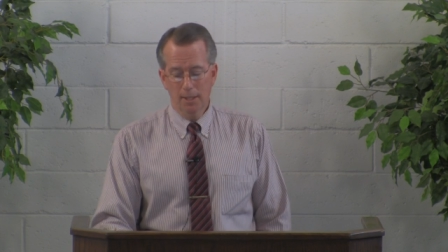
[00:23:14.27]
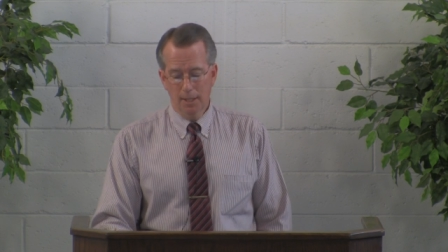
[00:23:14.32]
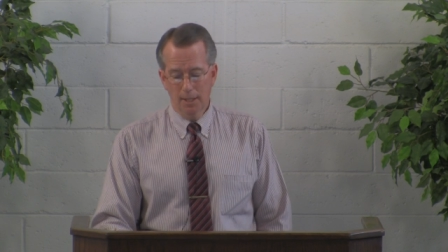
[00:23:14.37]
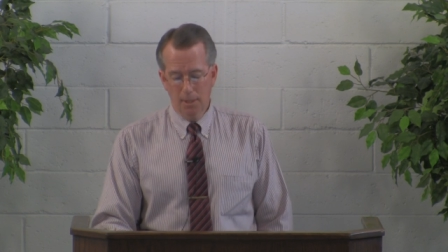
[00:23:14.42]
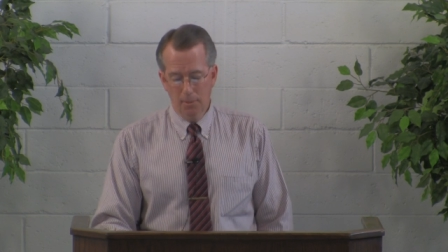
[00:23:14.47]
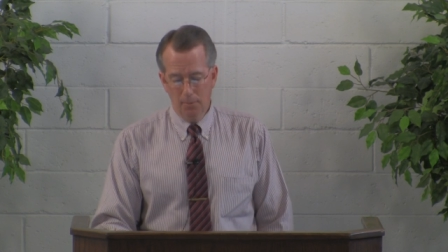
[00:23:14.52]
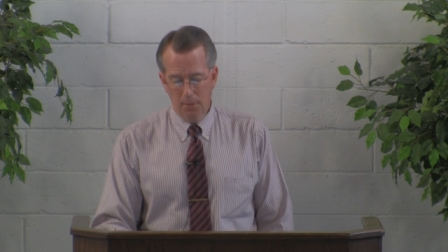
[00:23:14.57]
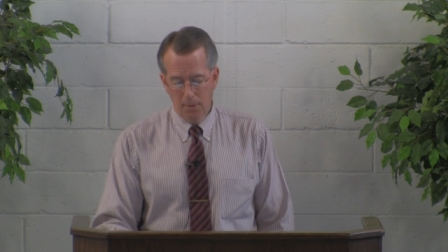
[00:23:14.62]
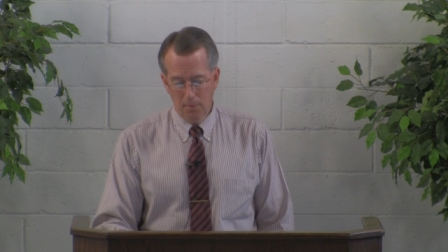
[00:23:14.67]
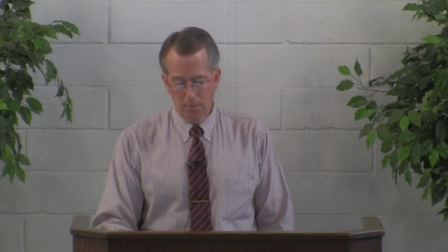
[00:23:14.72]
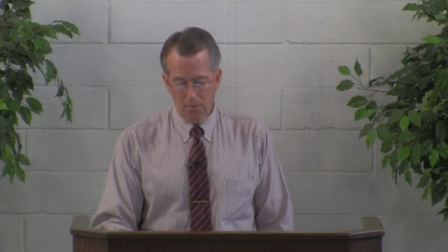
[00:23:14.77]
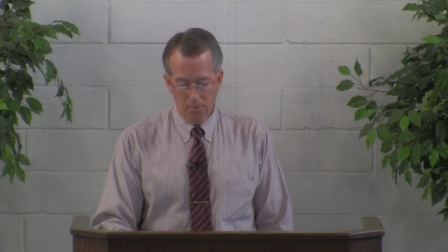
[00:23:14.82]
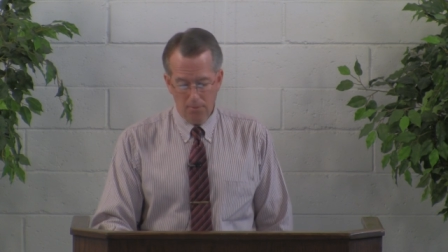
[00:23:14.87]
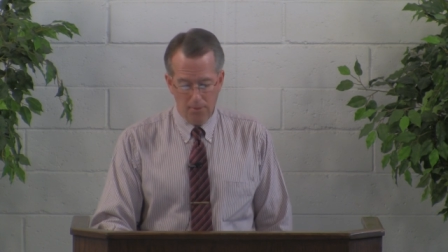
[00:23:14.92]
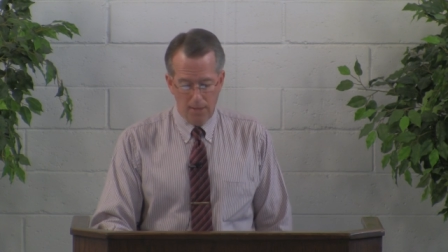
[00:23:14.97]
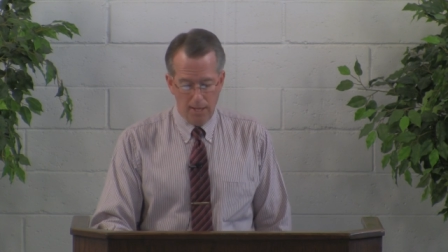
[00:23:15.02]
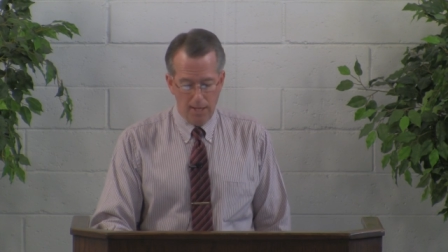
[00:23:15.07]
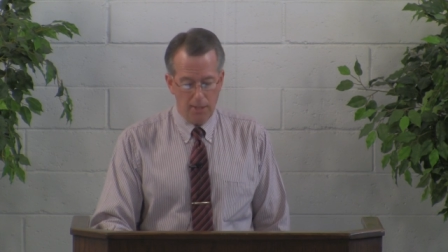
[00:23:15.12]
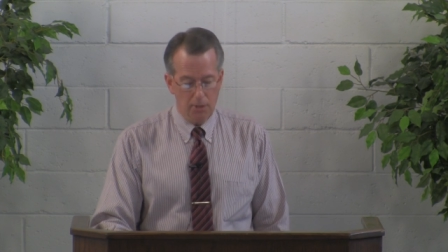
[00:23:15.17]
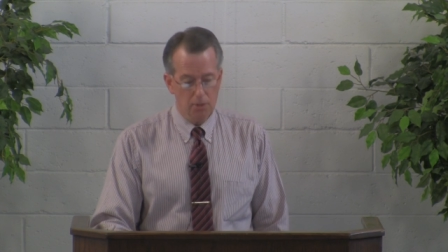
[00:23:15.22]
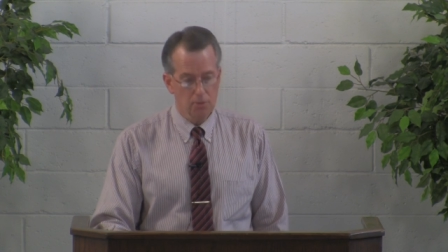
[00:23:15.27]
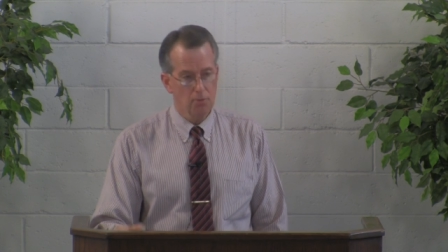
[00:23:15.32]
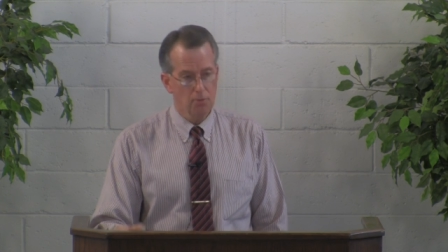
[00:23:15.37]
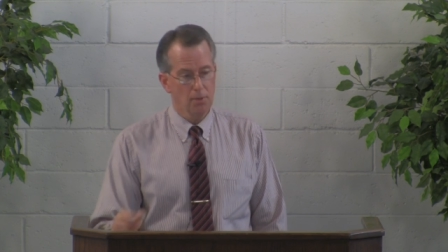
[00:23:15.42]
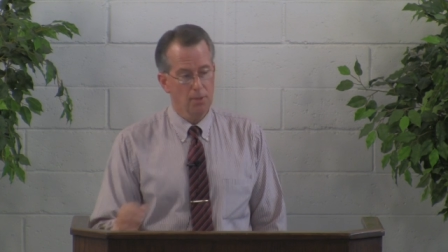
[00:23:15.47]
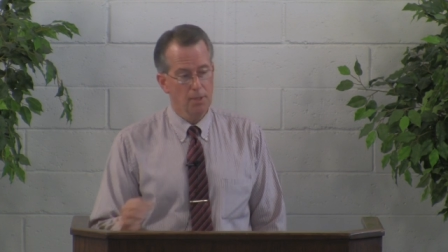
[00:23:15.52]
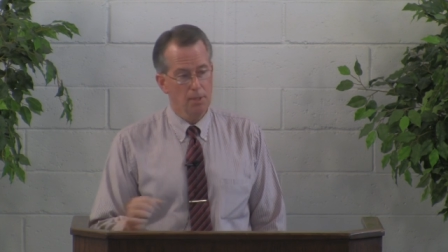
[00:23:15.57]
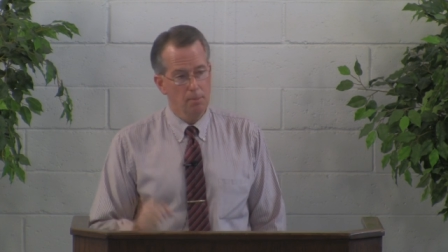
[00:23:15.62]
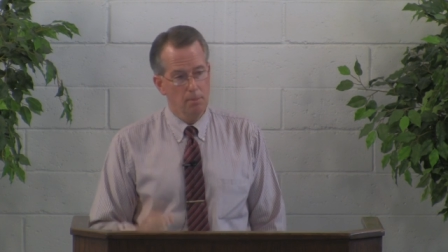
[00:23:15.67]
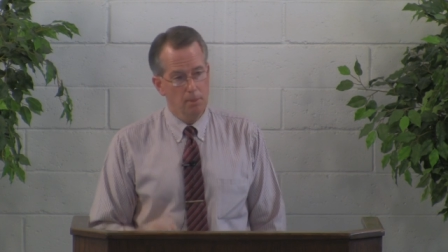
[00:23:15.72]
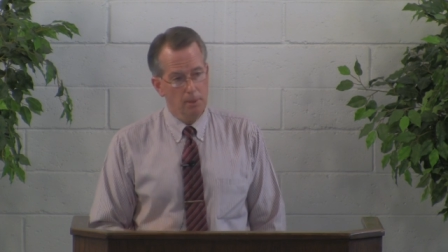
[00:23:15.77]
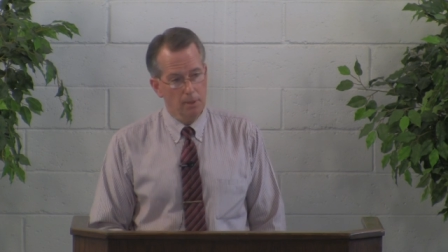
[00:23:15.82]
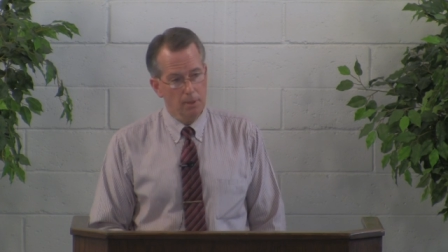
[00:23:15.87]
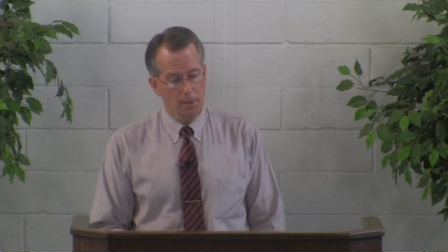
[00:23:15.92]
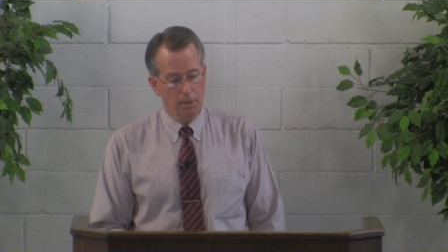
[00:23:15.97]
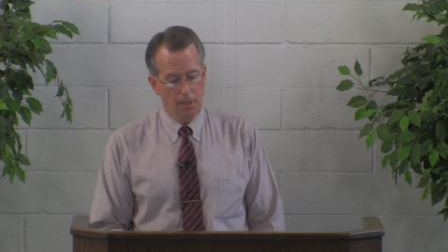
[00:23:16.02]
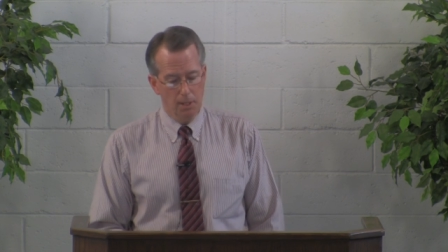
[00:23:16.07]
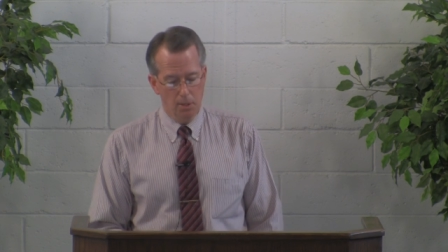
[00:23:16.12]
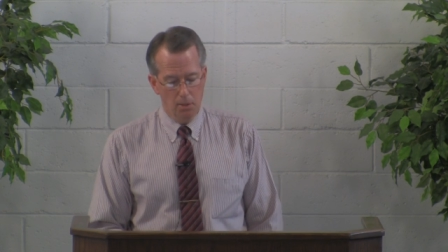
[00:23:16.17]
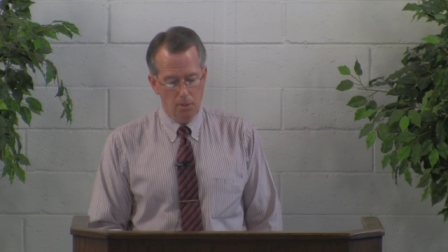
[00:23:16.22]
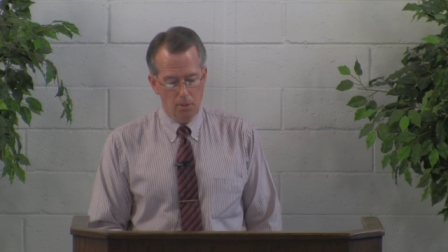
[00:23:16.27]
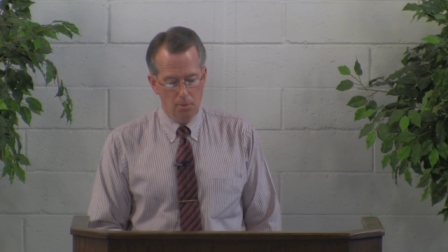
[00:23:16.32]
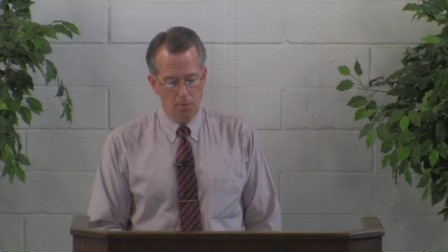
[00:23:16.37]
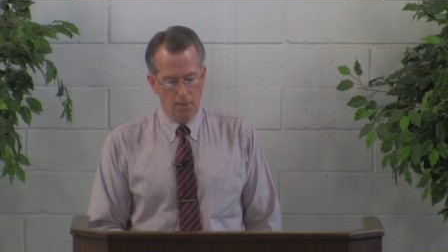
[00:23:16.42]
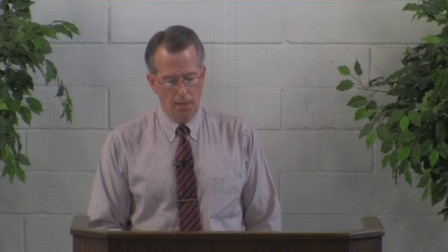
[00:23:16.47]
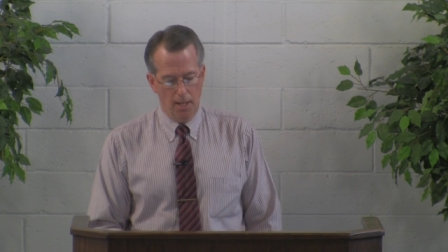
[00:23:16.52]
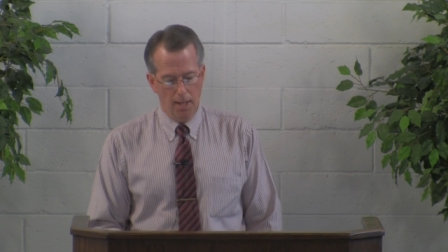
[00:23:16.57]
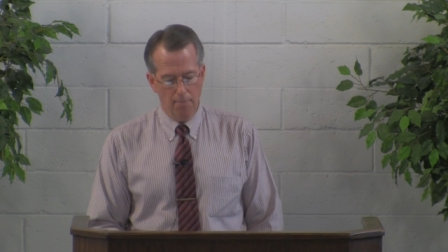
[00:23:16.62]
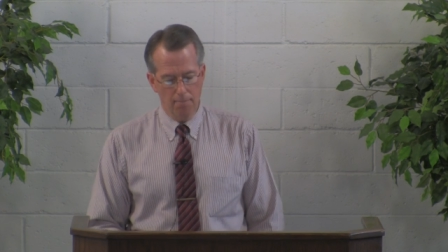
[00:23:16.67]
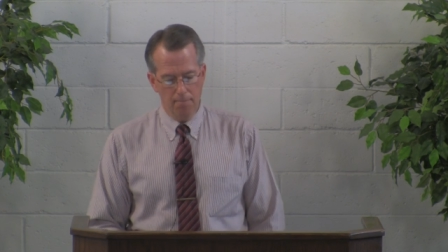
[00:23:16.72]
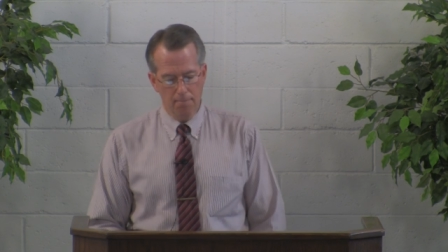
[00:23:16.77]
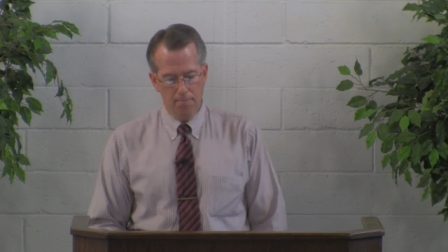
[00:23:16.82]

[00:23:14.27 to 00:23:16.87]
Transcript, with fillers: give him thanks for the ability to do that.